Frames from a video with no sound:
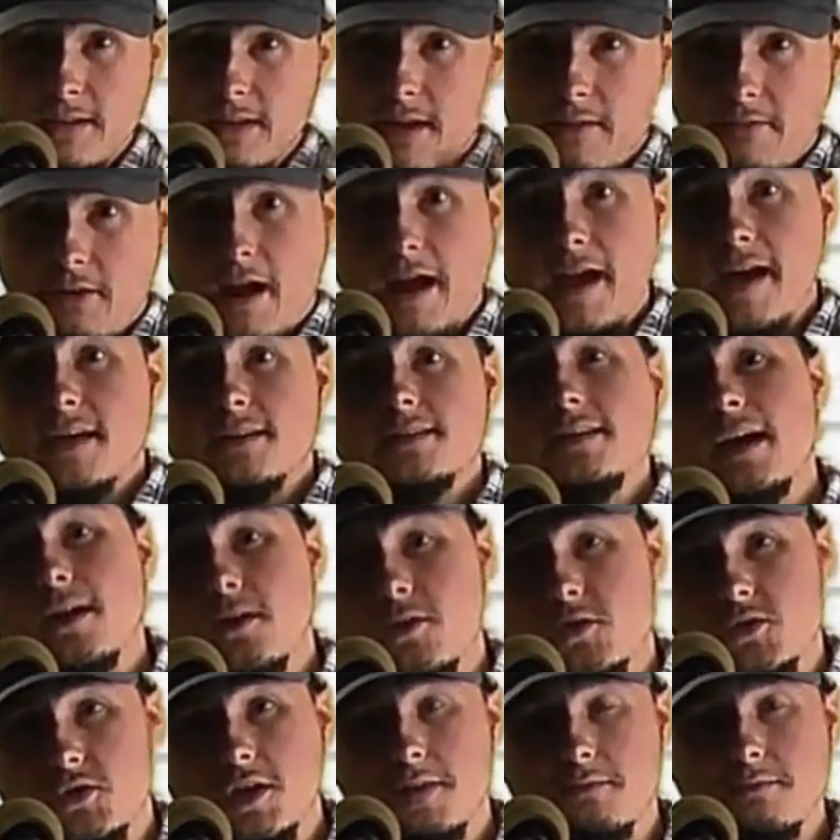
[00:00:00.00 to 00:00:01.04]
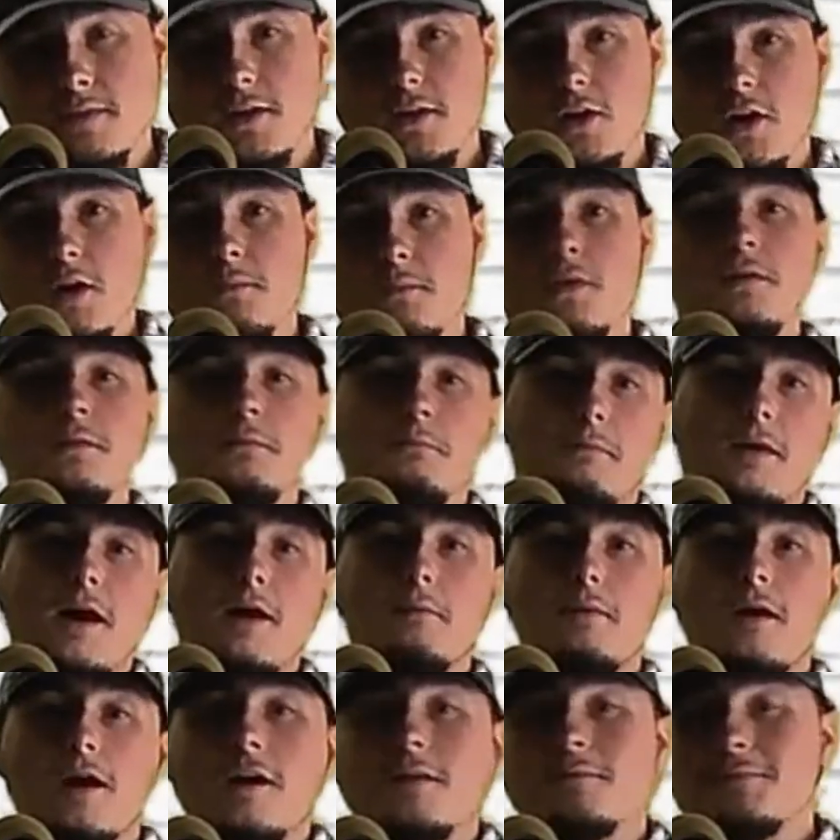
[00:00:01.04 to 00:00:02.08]
never asked, how did you get my number? My
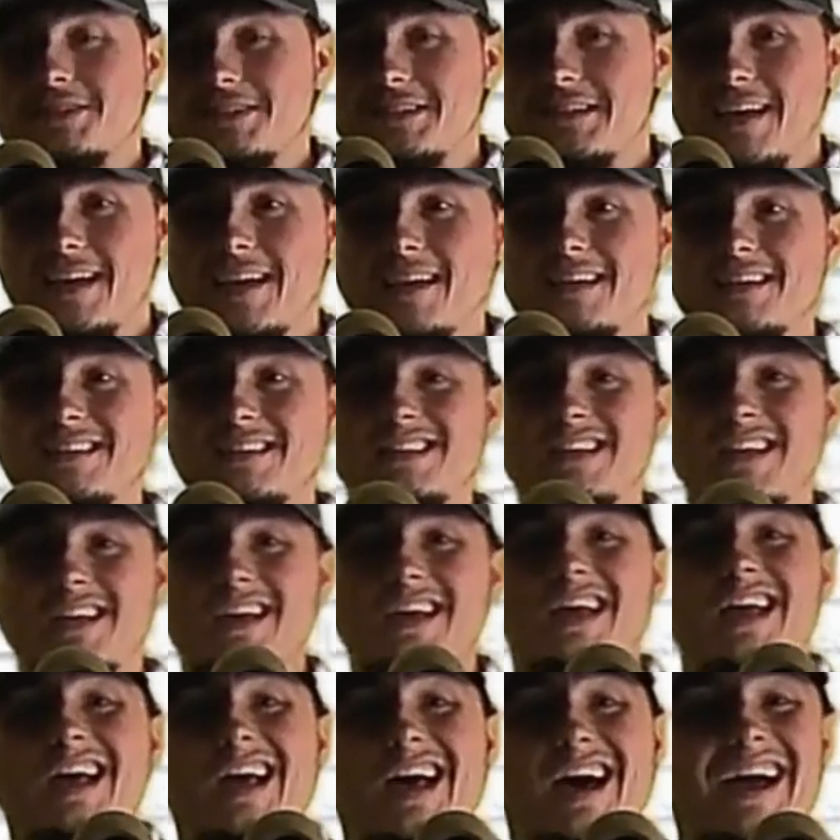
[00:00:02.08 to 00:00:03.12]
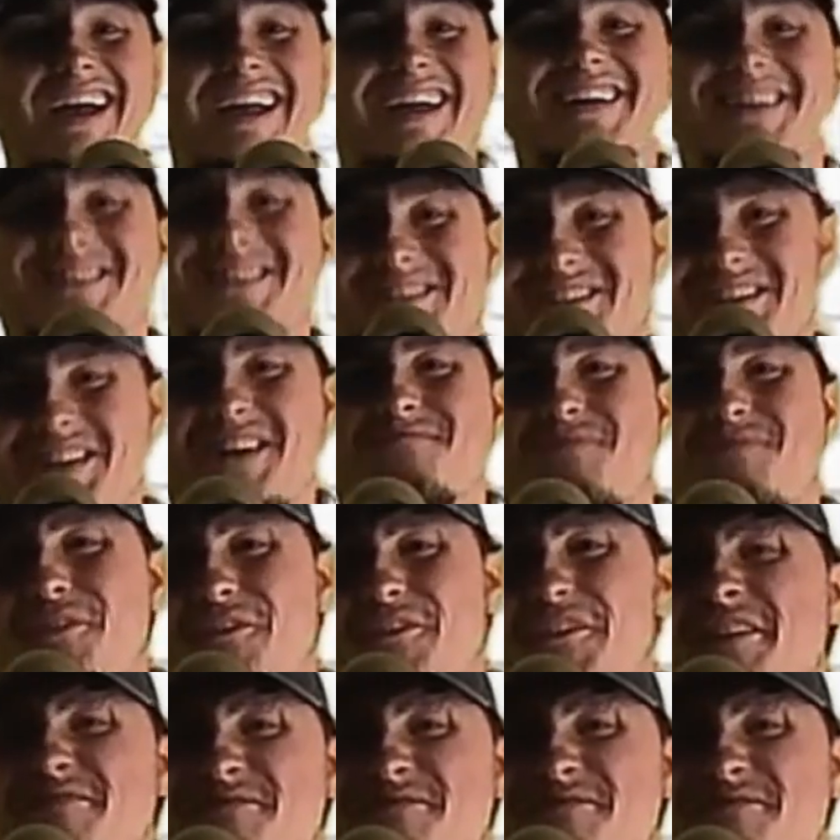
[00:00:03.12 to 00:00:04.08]
mom says, I got your number from